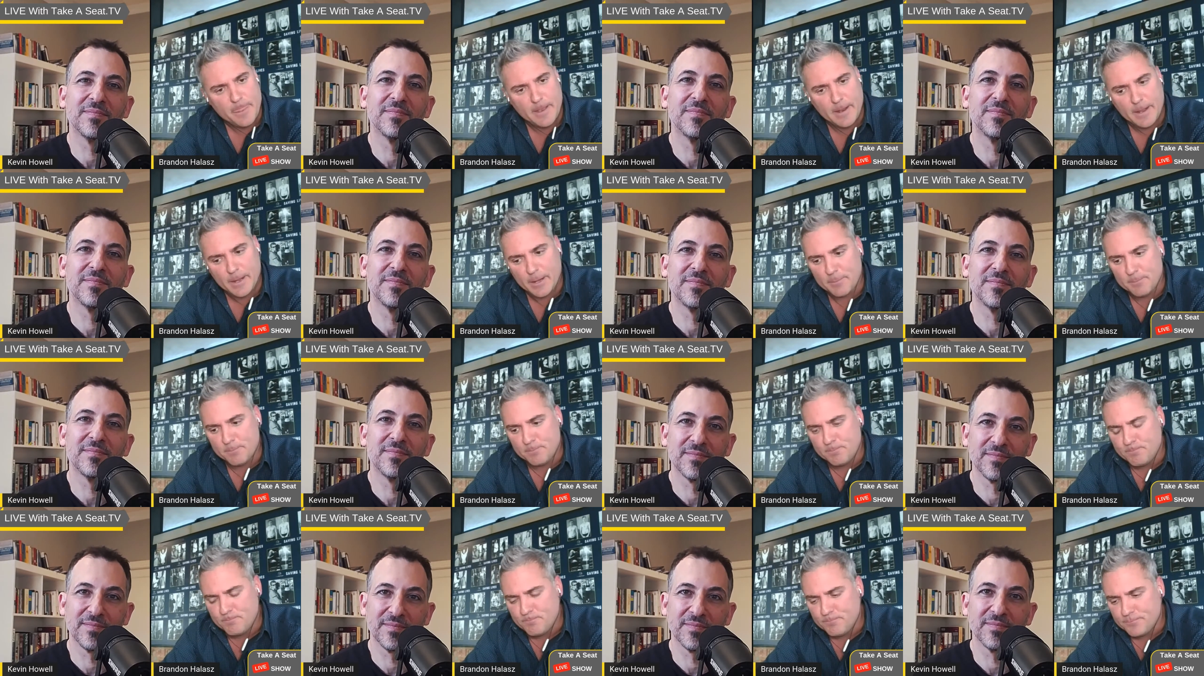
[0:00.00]

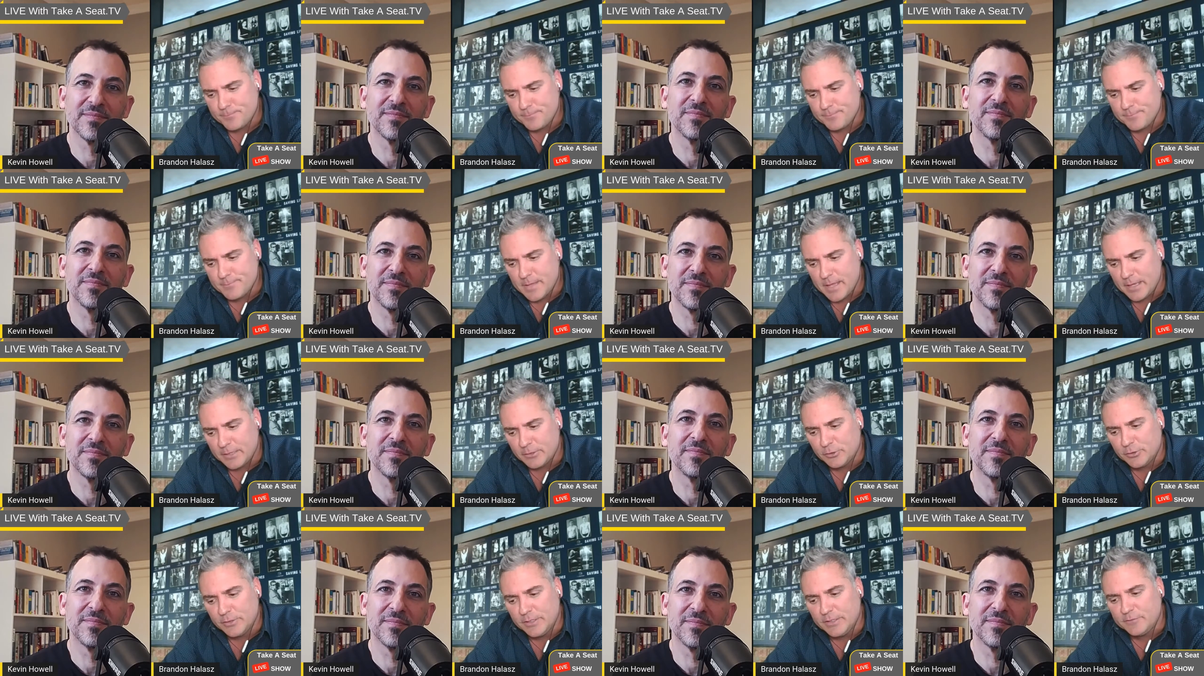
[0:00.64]
Speaker 1: um,
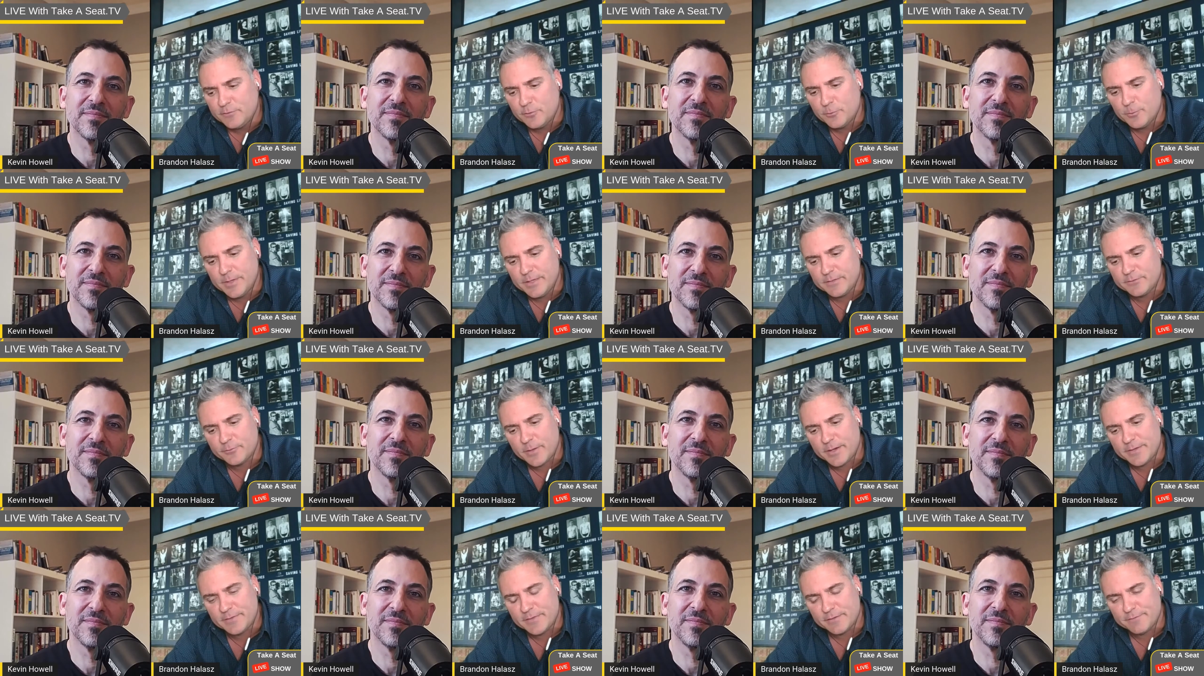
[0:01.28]
and you need to
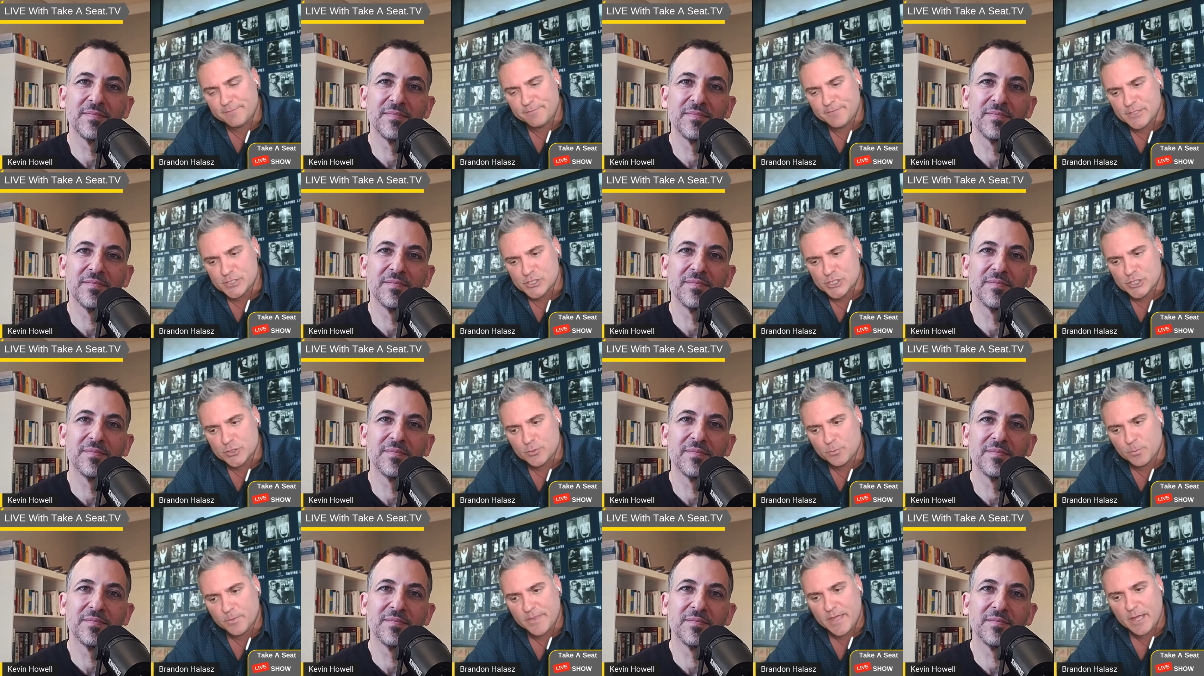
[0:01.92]
reiterate that
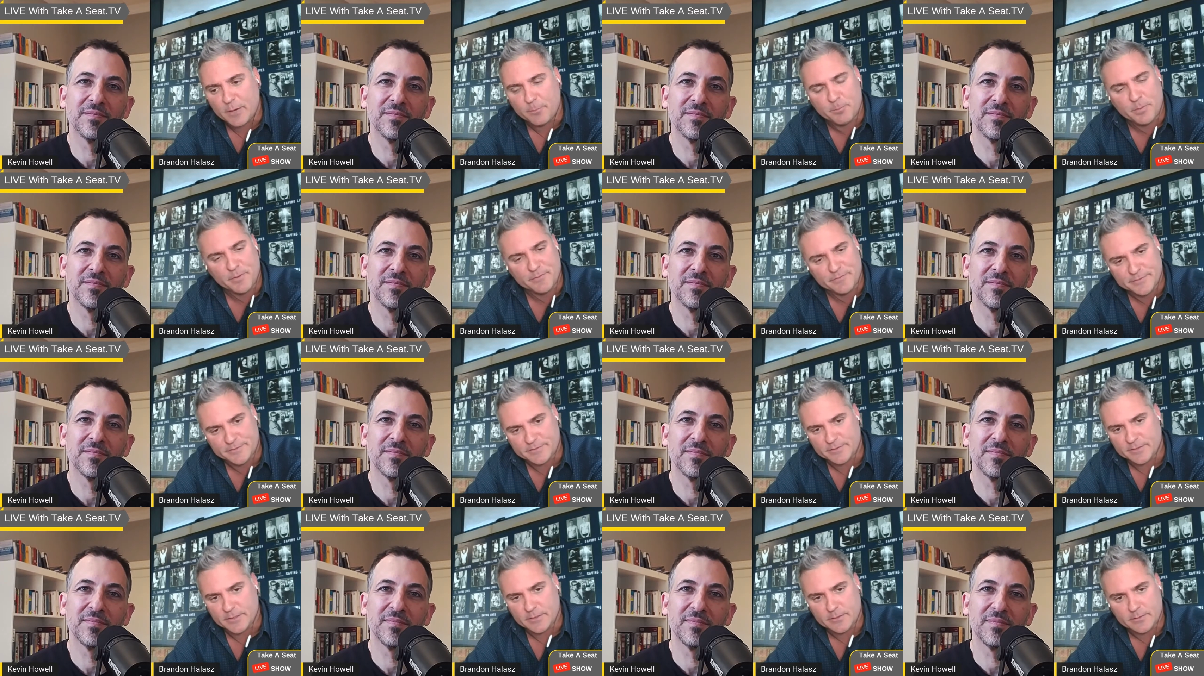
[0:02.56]
vision without
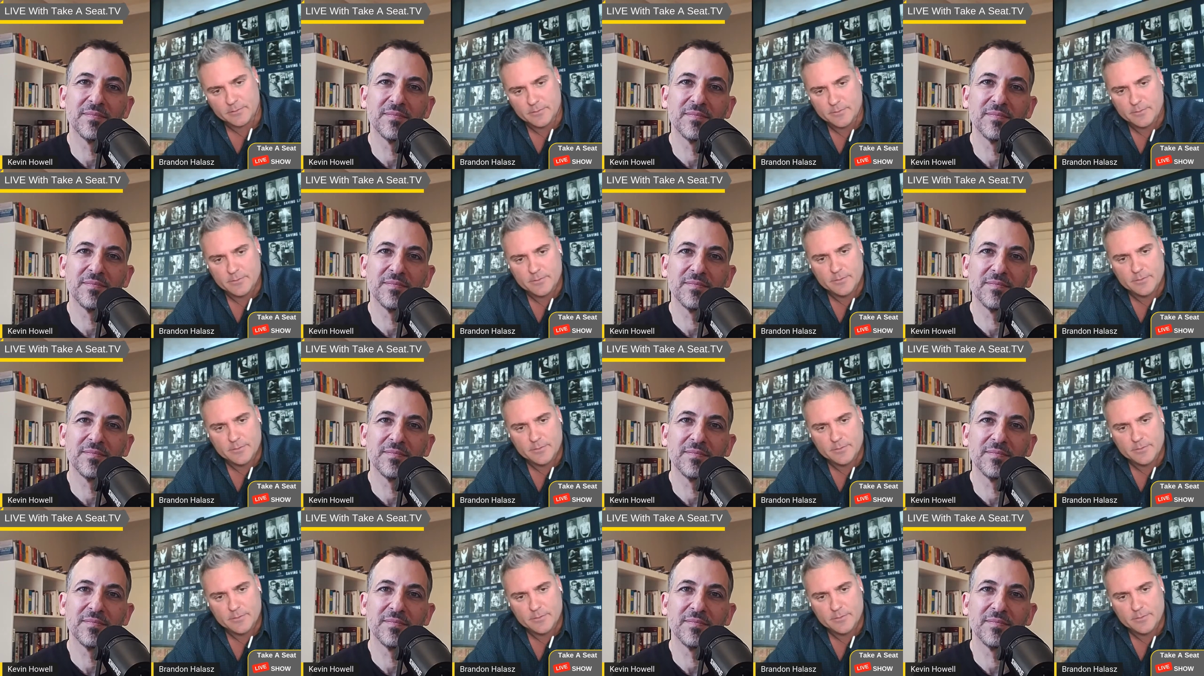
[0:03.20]
pivoting